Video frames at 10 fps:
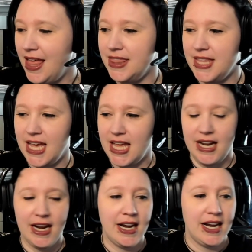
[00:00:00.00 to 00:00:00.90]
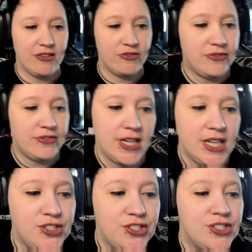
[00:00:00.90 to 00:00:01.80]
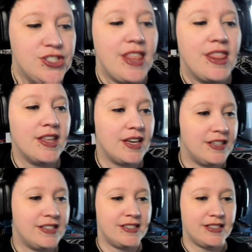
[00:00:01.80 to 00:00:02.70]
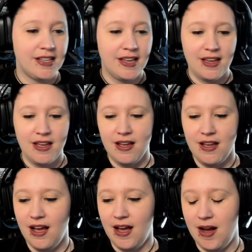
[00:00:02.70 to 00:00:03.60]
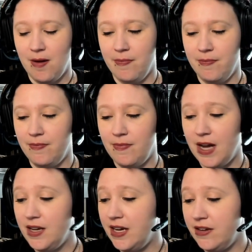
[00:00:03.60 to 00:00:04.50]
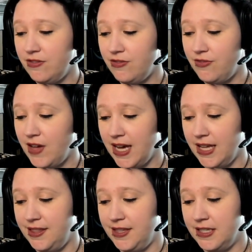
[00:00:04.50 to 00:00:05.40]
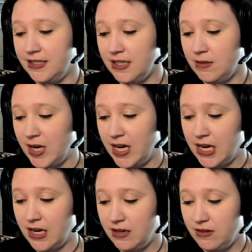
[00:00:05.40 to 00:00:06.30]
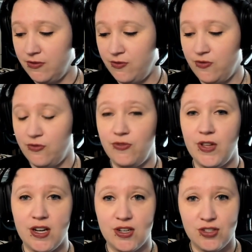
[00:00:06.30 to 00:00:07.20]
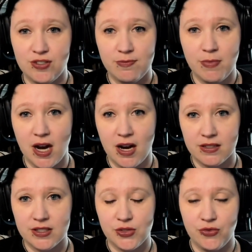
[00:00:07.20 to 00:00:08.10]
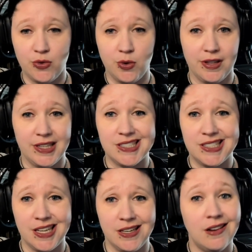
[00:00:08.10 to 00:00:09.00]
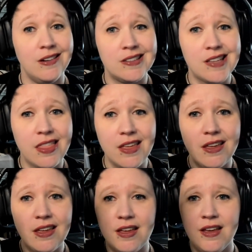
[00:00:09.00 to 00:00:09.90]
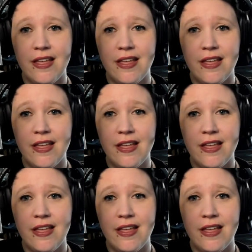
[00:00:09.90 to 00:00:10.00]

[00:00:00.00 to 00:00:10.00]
Then I finished this. Um, I have had this in my finished box for at least 10 years, I think.